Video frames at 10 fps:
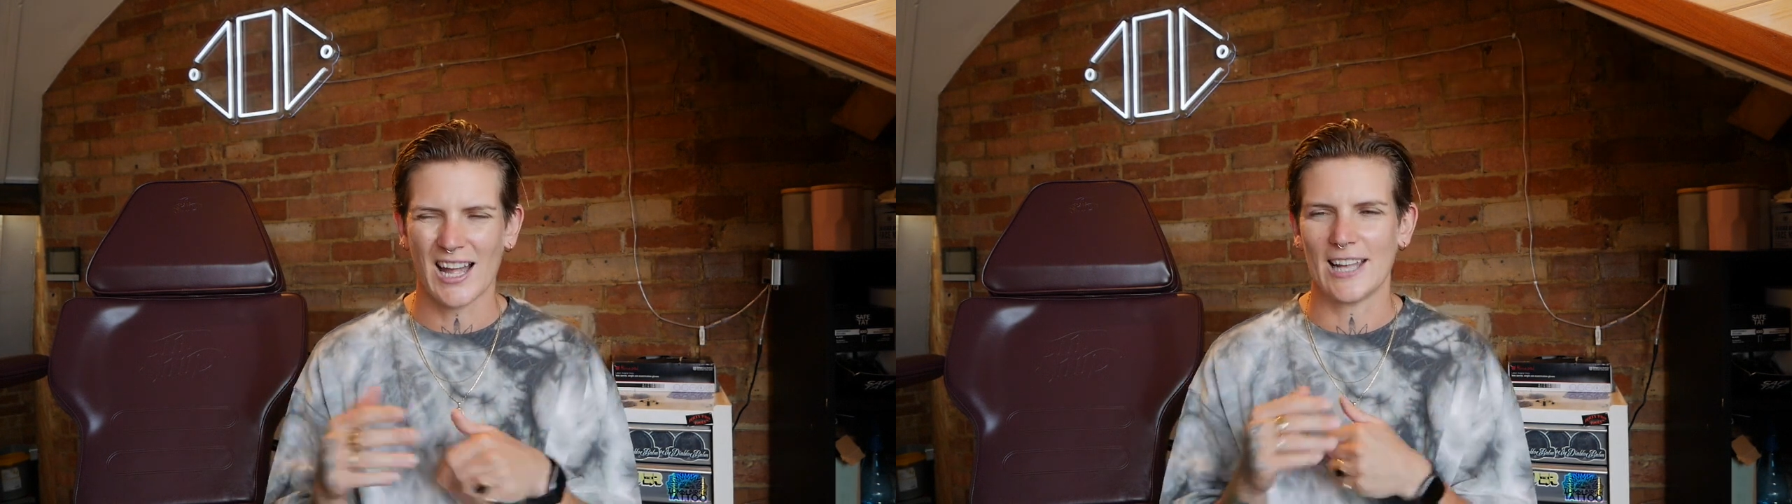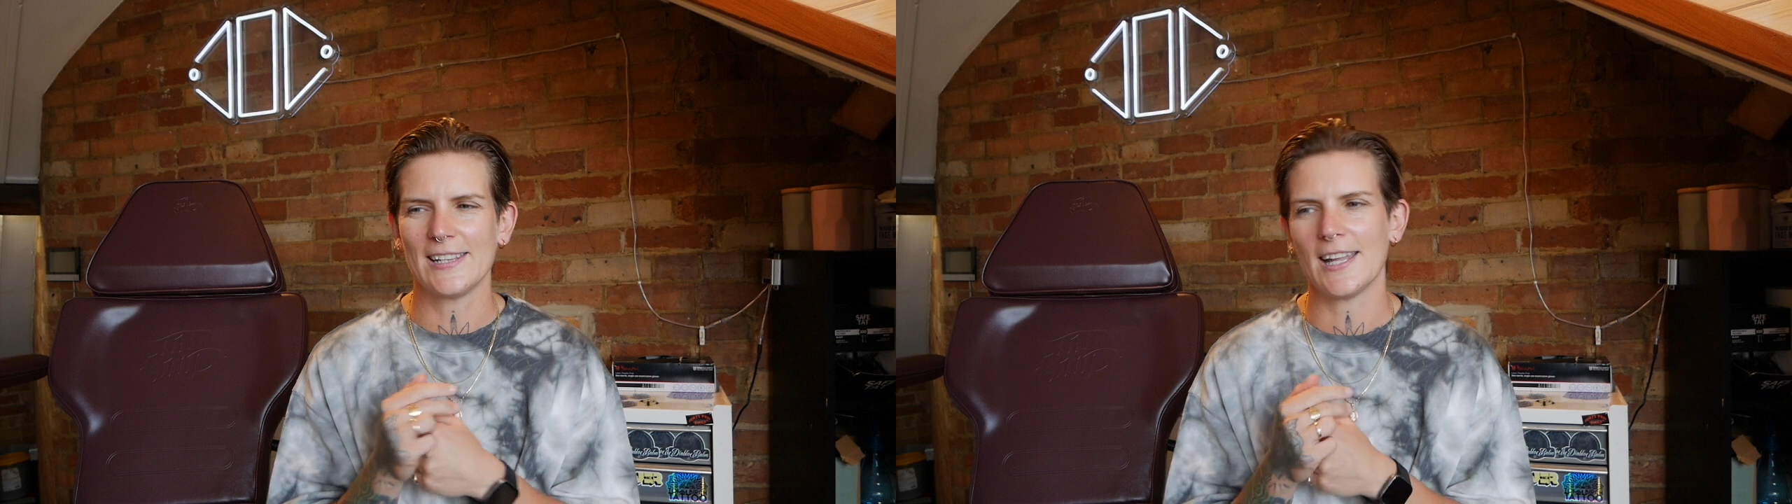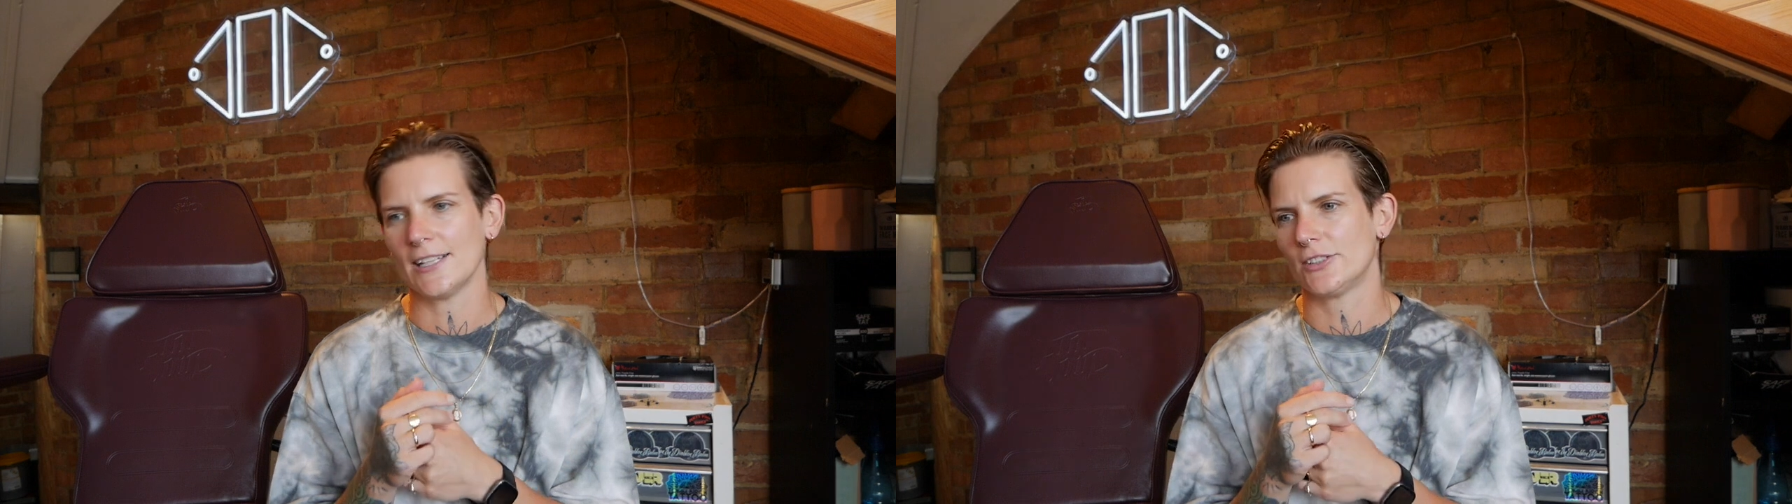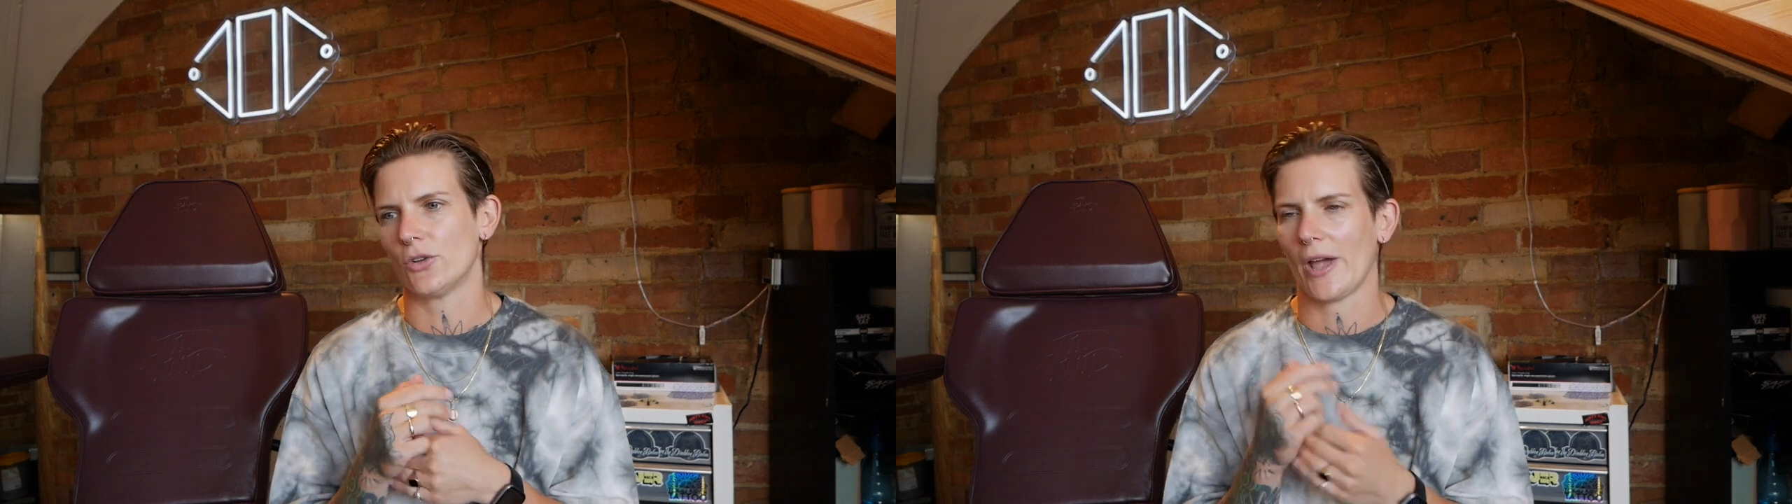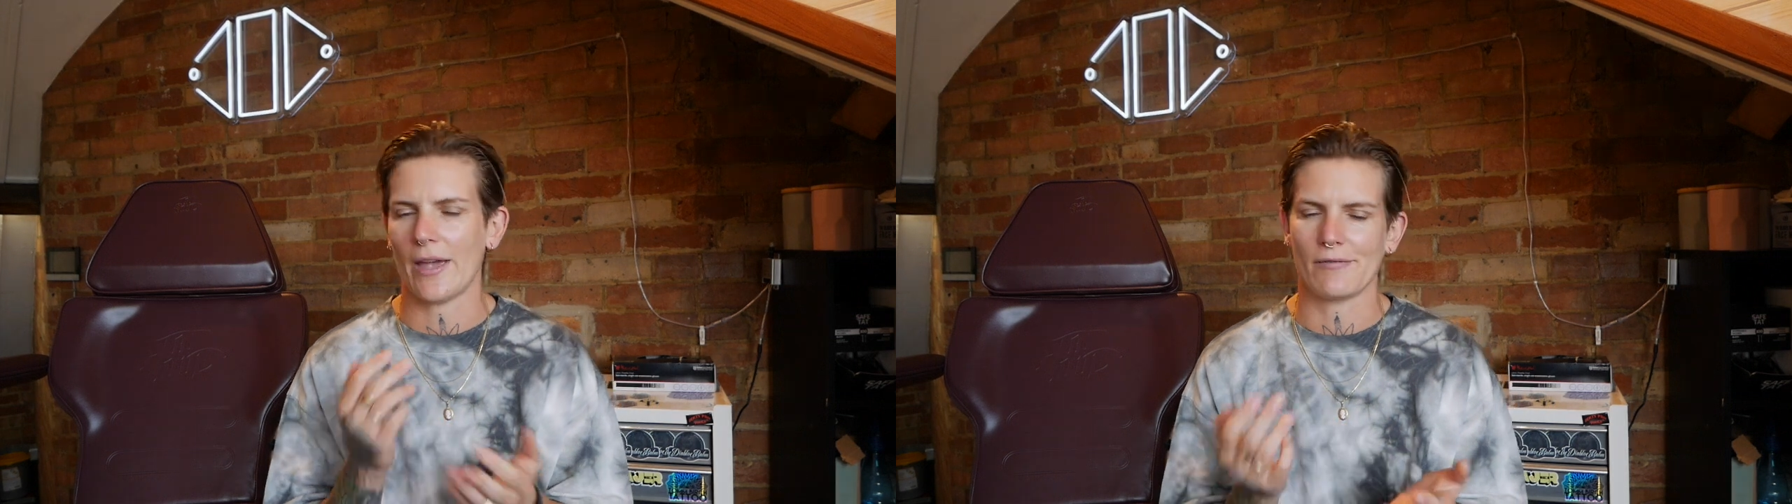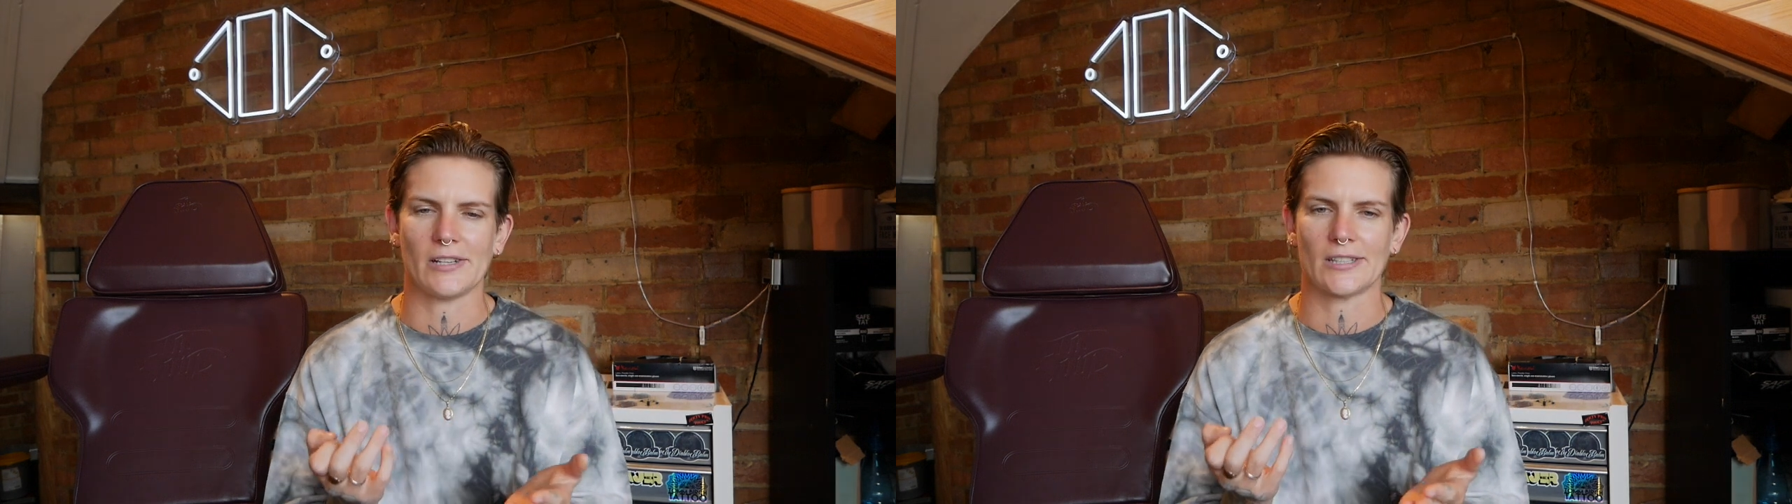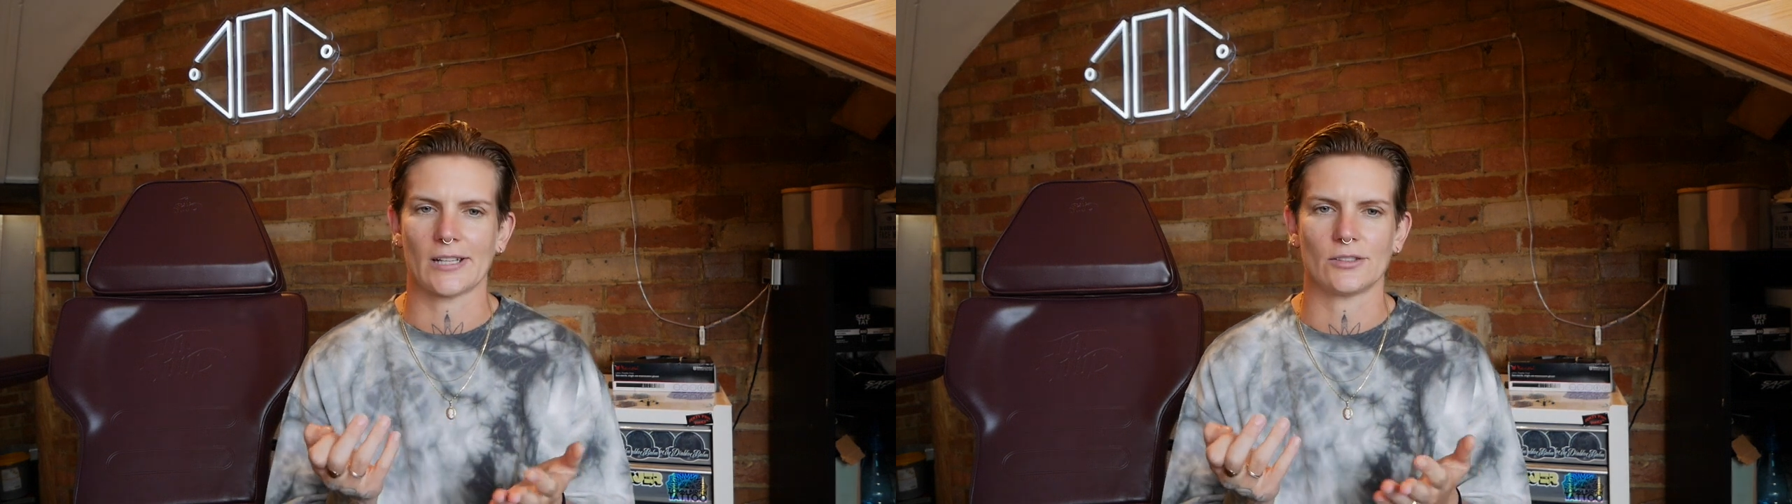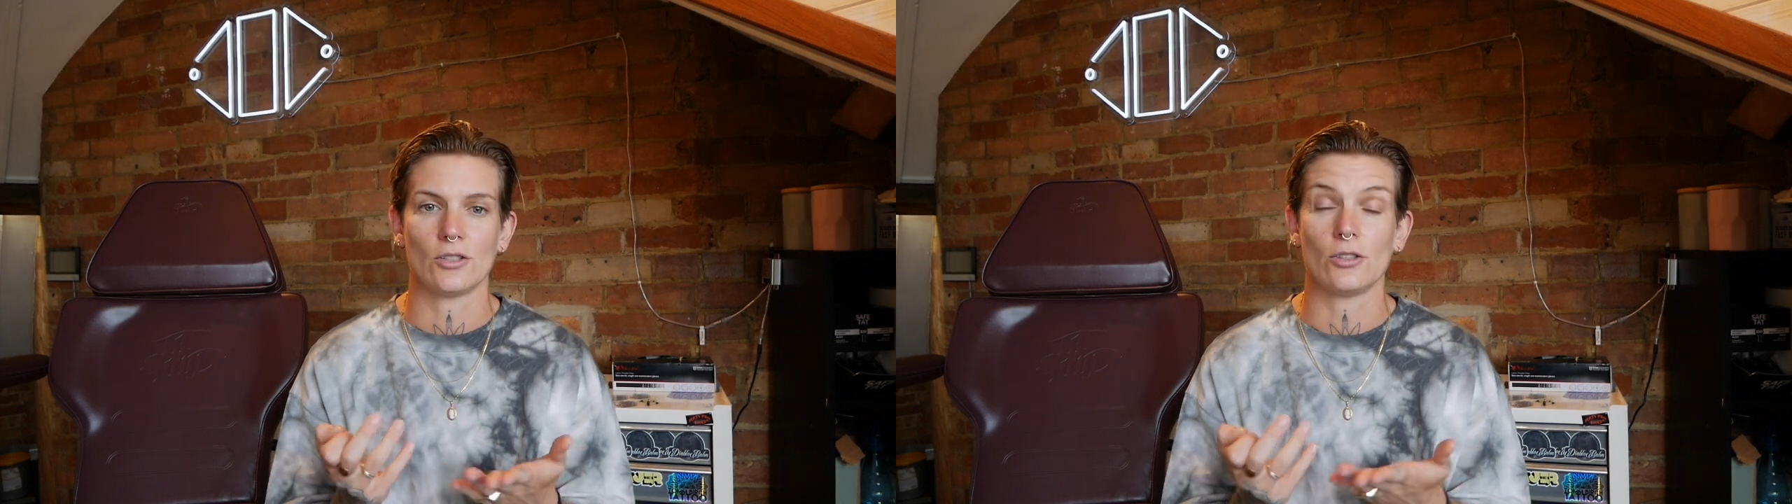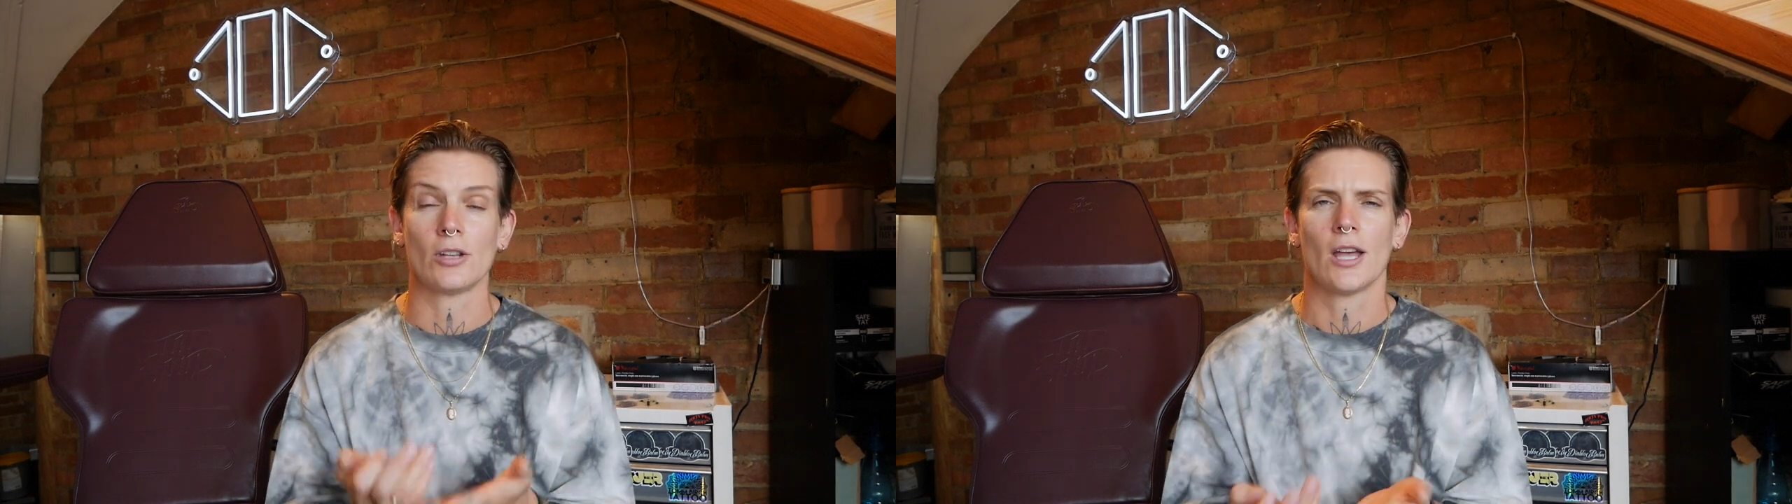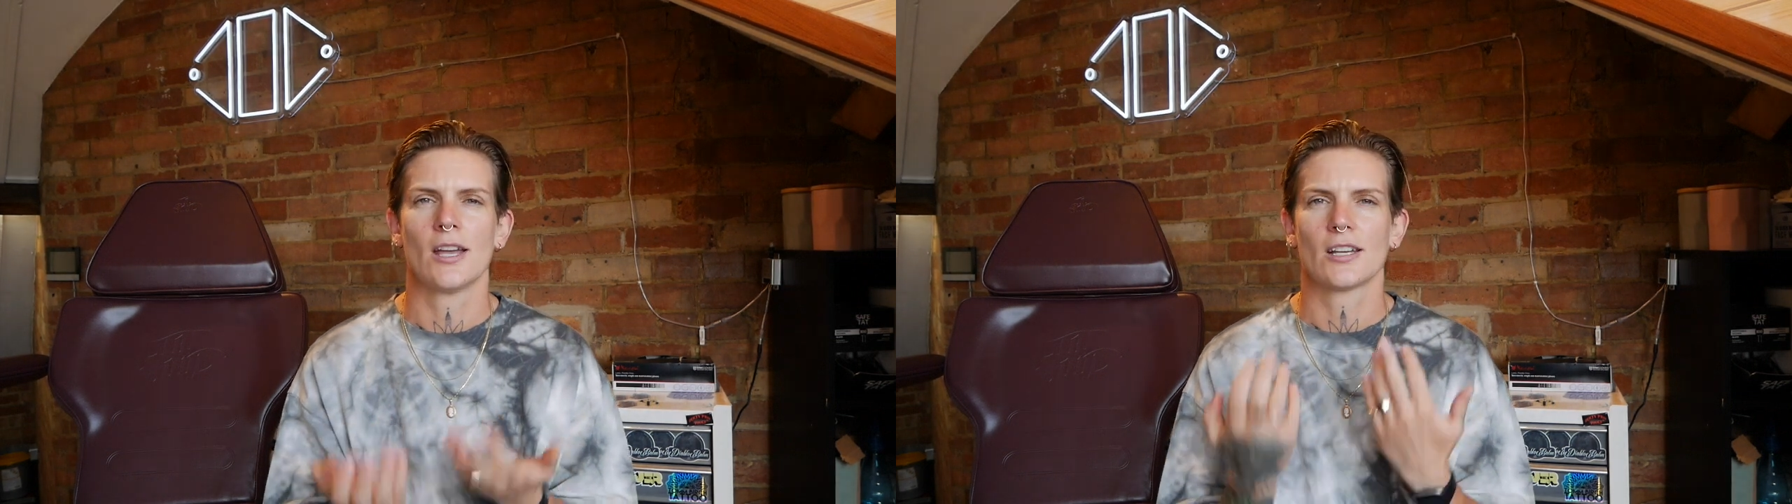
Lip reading: Unless you're heavily tattooed,